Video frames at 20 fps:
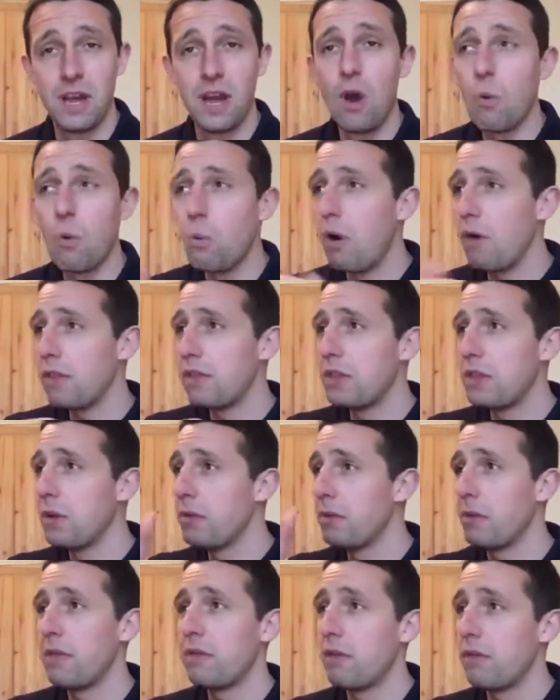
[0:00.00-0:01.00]
What are they
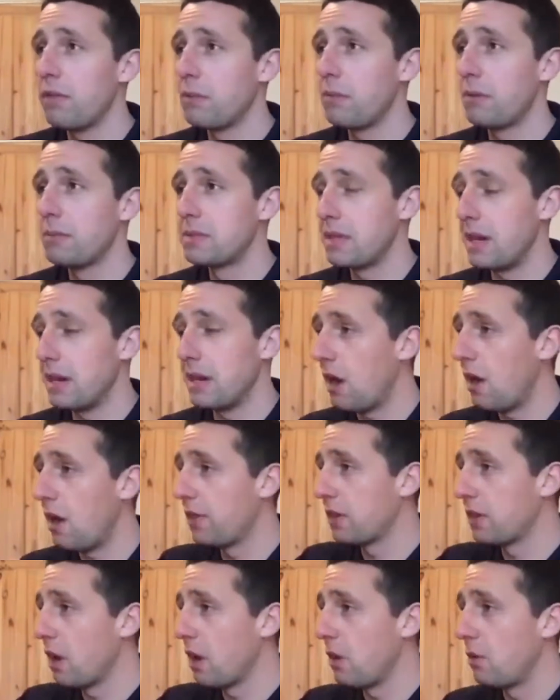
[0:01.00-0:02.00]
doing when they're on the website? Are oh,
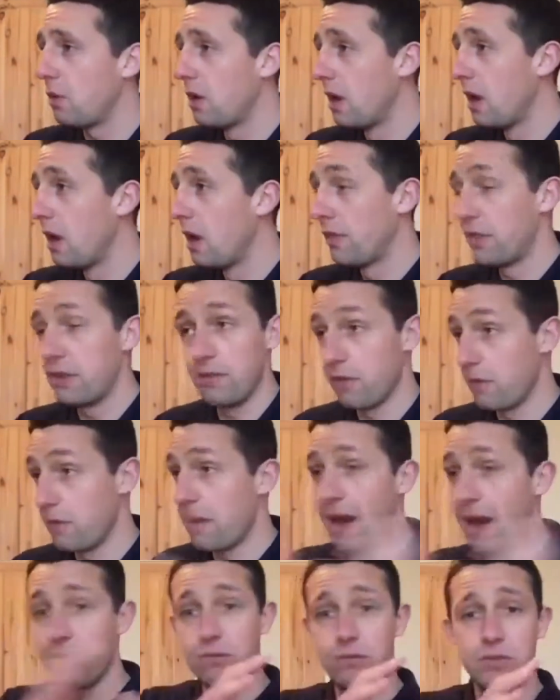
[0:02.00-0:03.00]
they go, either
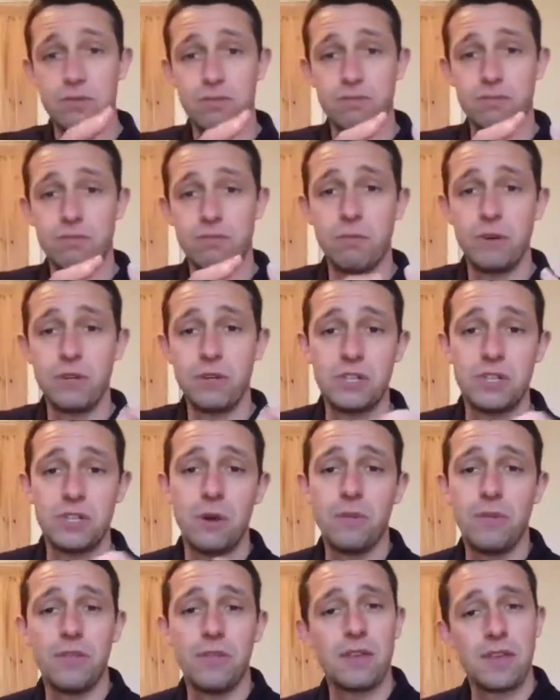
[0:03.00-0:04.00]
bounce, which you
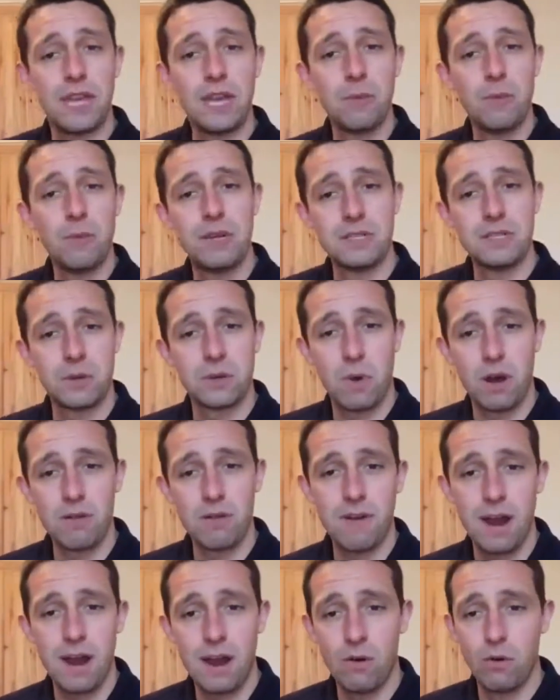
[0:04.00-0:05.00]
know that the keyword isn't
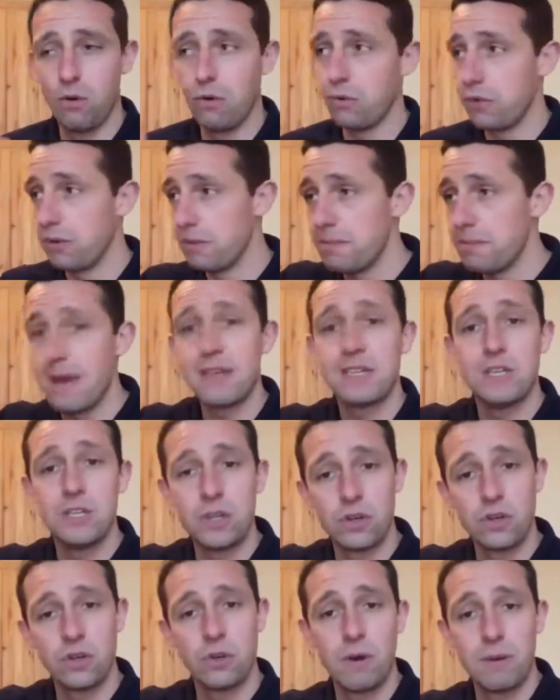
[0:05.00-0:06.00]
quite right, or the
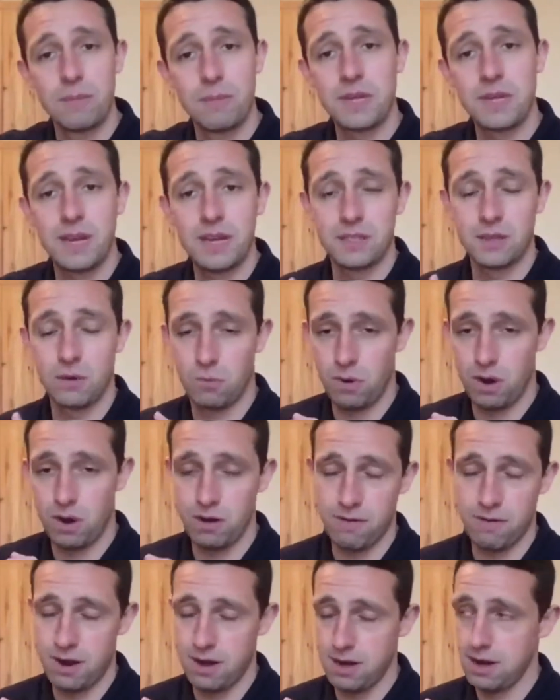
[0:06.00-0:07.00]
message on your website isn't
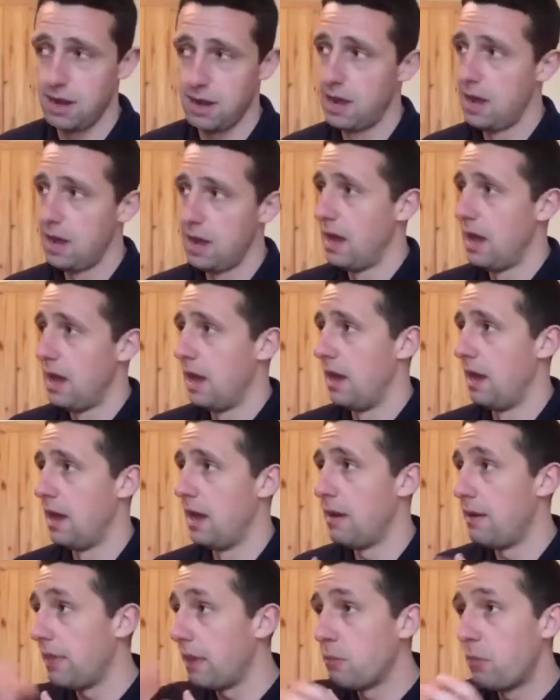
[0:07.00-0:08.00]
quite right.
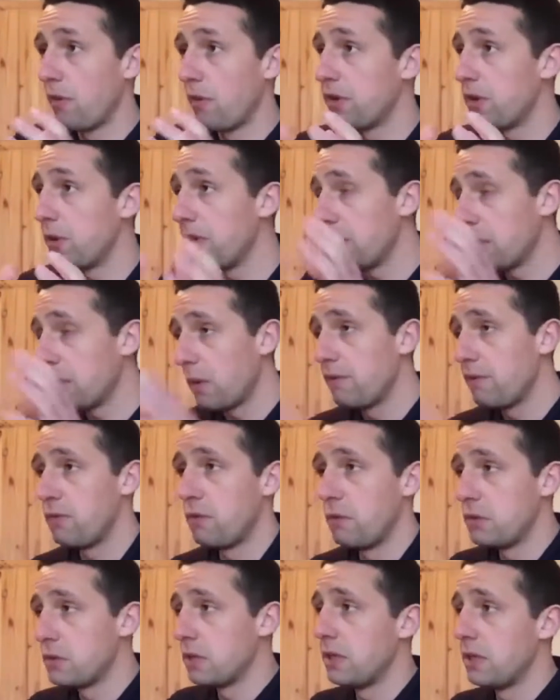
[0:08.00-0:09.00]
Uh, and then what they're doing, they're going
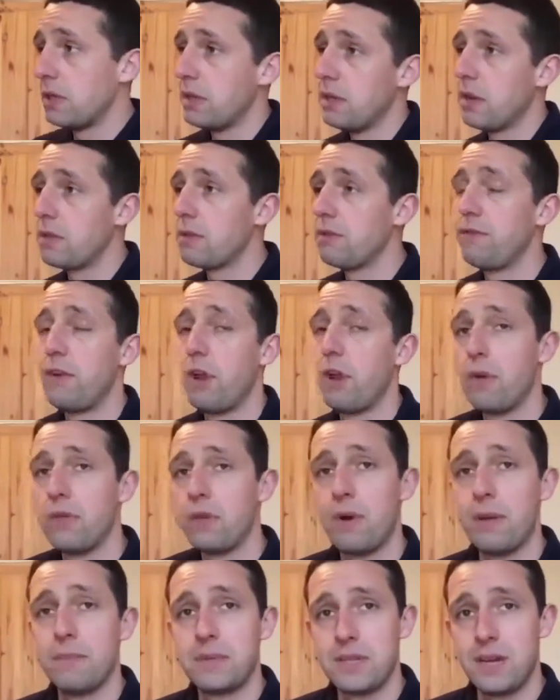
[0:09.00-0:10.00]
through to the, you know, the flow of
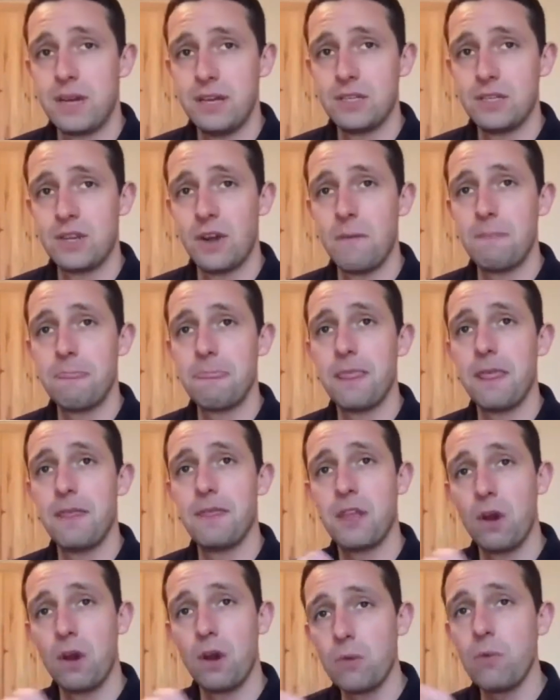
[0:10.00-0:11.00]
the website. So
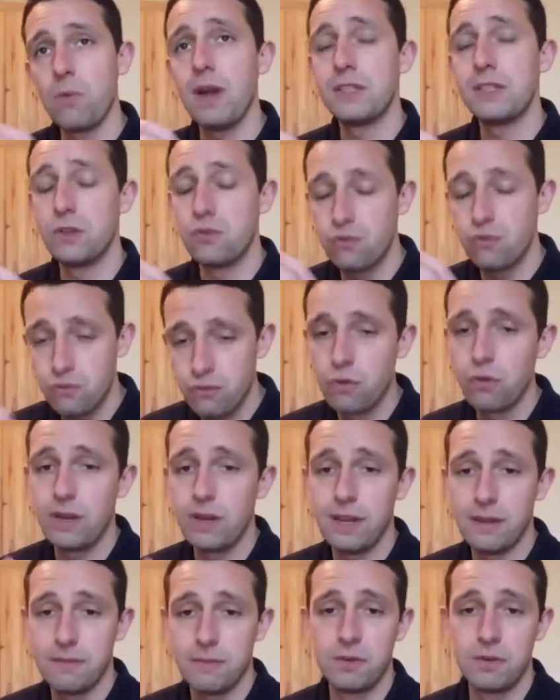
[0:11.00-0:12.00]
the only way to
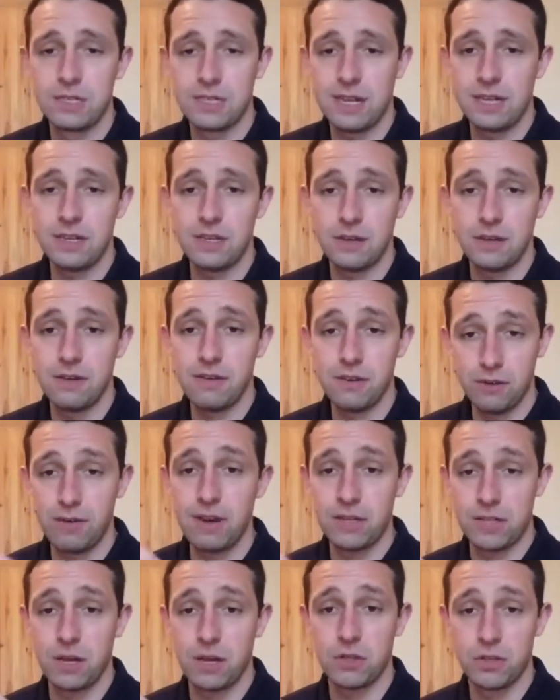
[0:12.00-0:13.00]
truly understand your, your
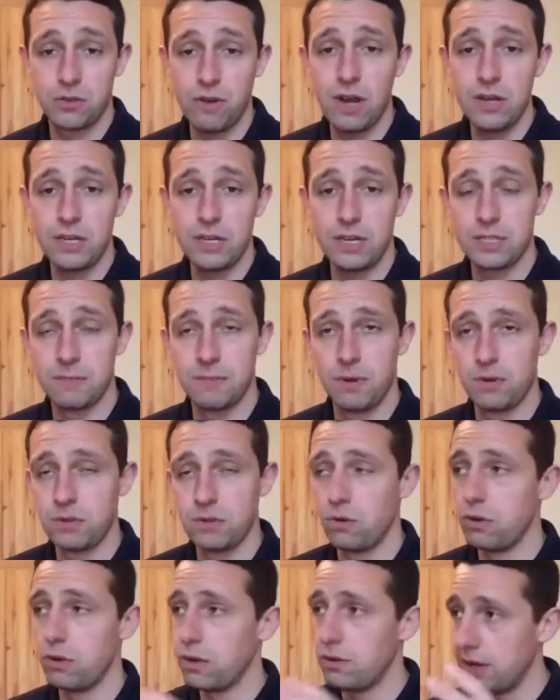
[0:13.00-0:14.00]
SEO strategy, I
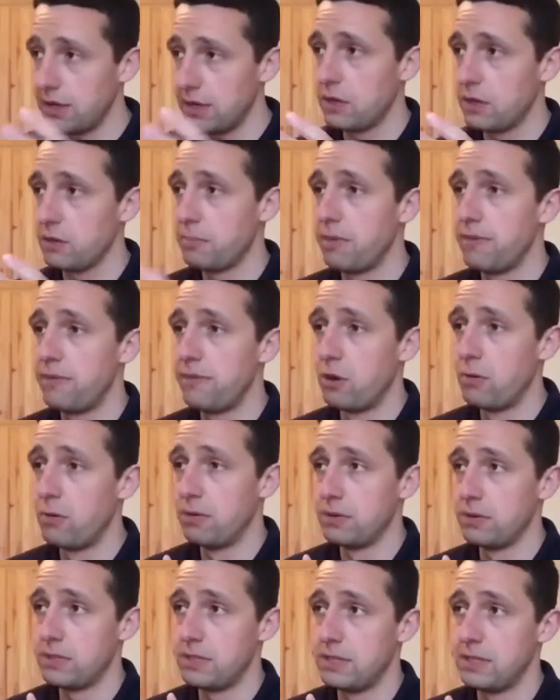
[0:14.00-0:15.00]
suppose, or your SEO
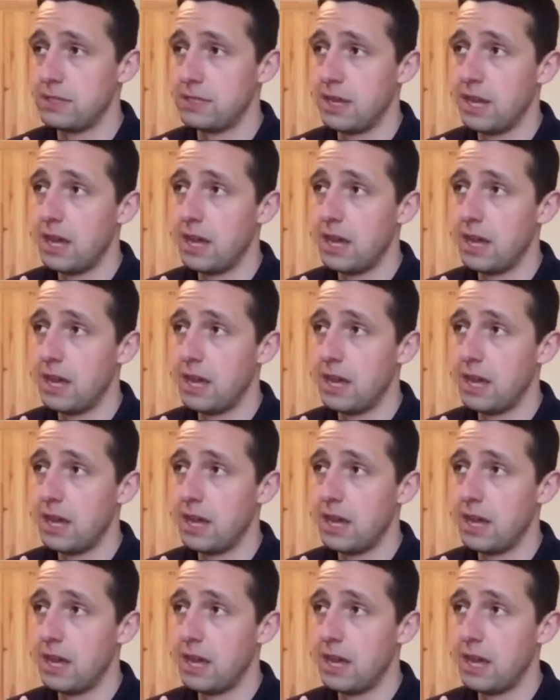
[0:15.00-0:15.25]
performance is